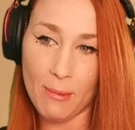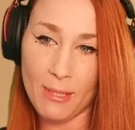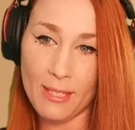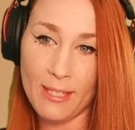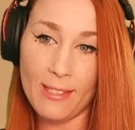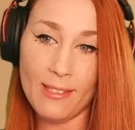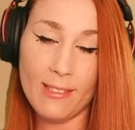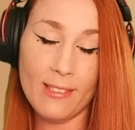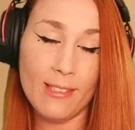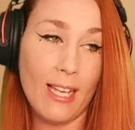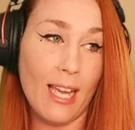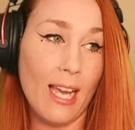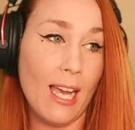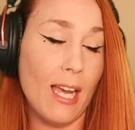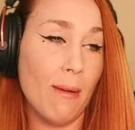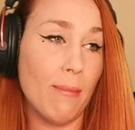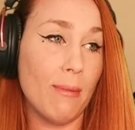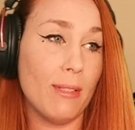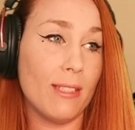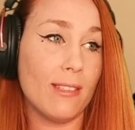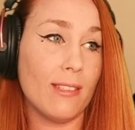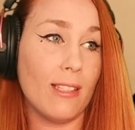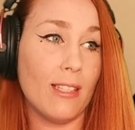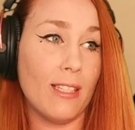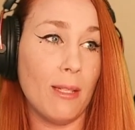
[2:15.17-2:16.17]
This tab
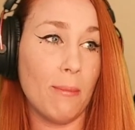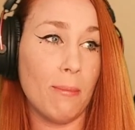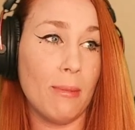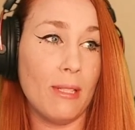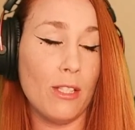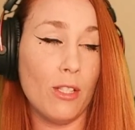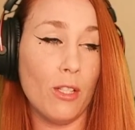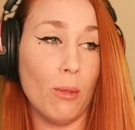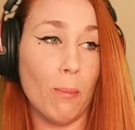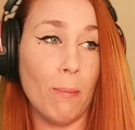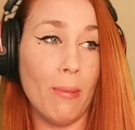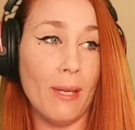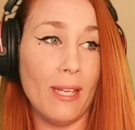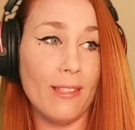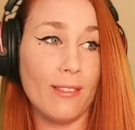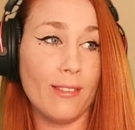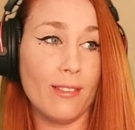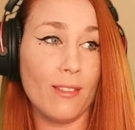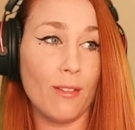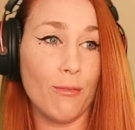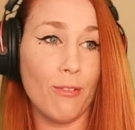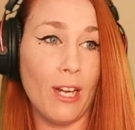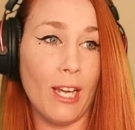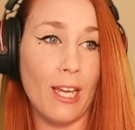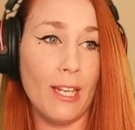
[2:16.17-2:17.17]
is going to be your best
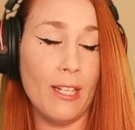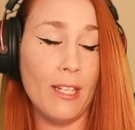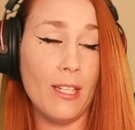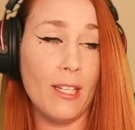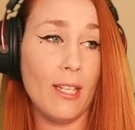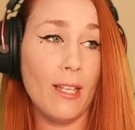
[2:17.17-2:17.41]
friend.